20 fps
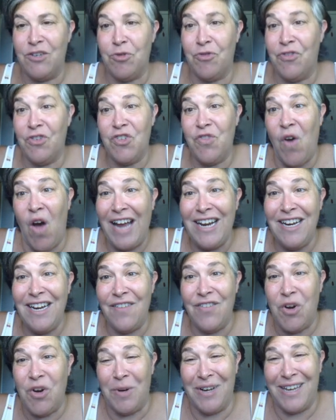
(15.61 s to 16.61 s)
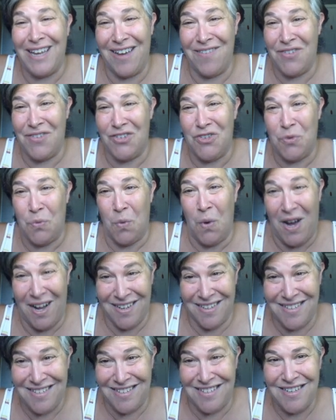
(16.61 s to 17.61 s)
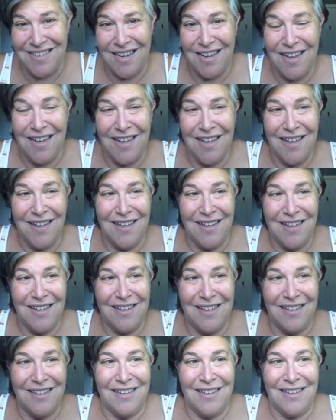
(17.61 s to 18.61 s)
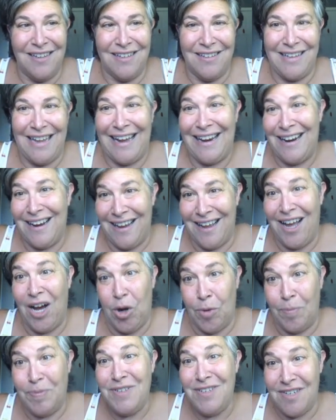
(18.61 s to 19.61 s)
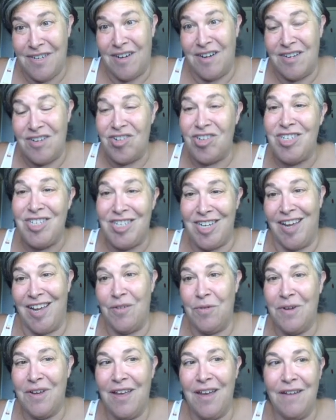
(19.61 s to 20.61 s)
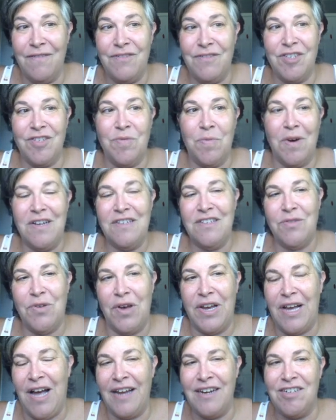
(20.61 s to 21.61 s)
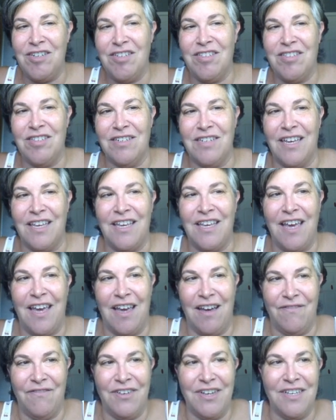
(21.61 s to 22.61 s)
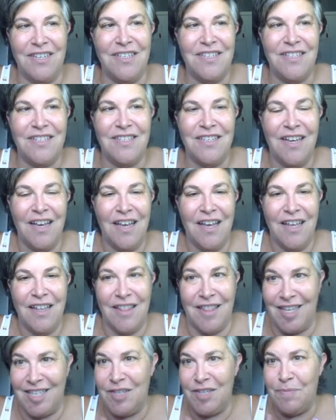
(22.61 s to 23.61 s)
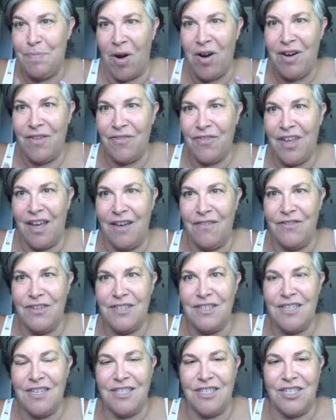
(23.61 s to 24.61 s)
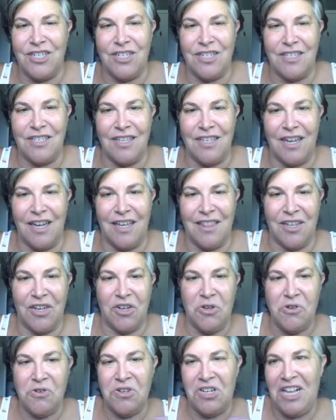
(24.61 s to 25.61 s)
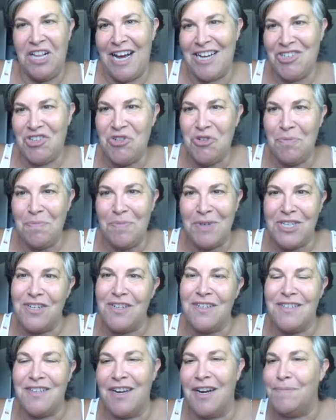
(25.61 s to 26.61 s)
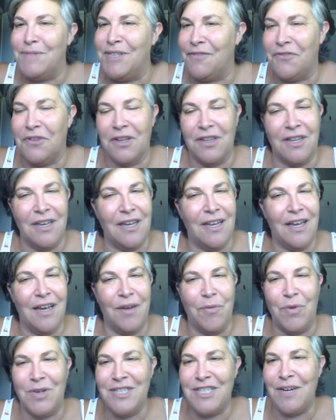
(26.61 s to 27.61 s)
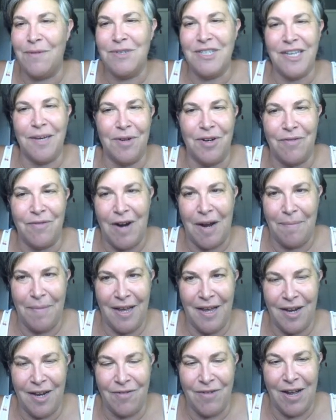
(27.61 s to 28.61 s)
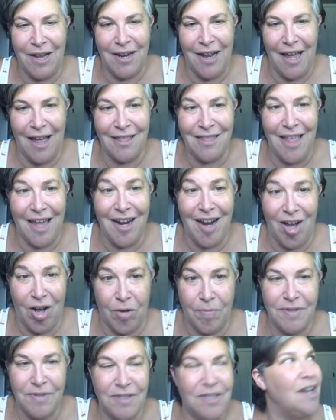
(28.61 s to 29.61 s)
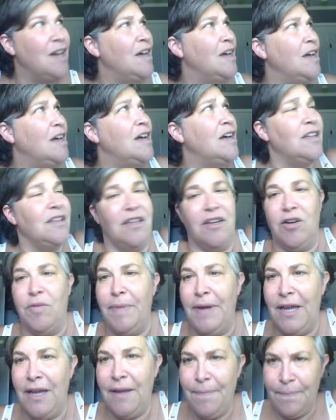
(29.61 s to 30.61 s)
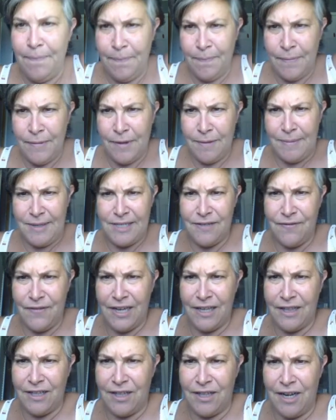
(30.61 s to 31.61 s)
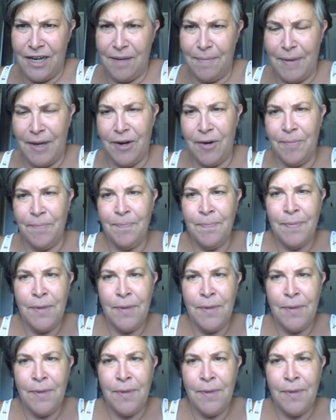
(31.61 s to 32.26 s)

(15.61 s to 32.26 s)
Well, first of all, I didn't even know what Canvas was. That helped to understand what Canvas was. So I kind of just look at Canvas. This part of Canvas is just like the Google Classroom, but just set up differently. And once I was able to wrap my head around that, that helped a little bit. Let me see if I can get the lighting better.